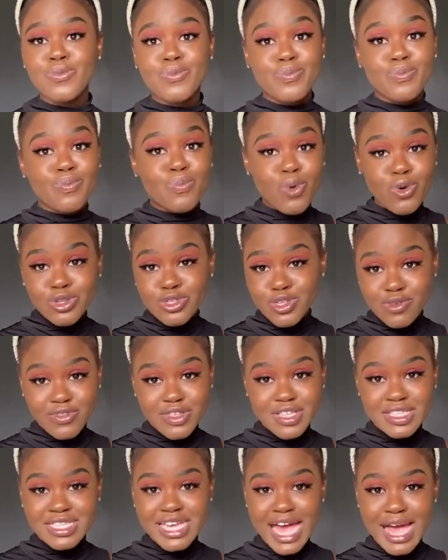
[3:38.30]
Most of the
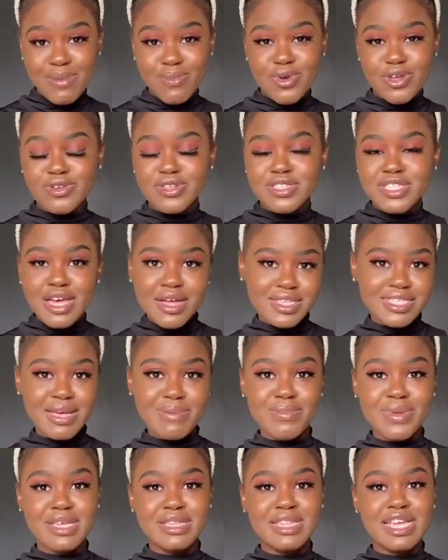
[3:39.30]
time when you tell
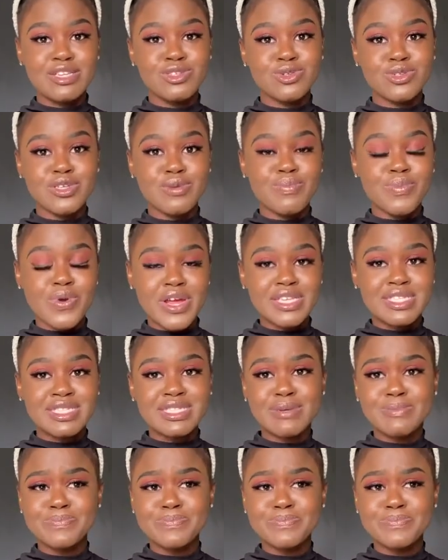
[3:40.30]
somebody that you're depressed,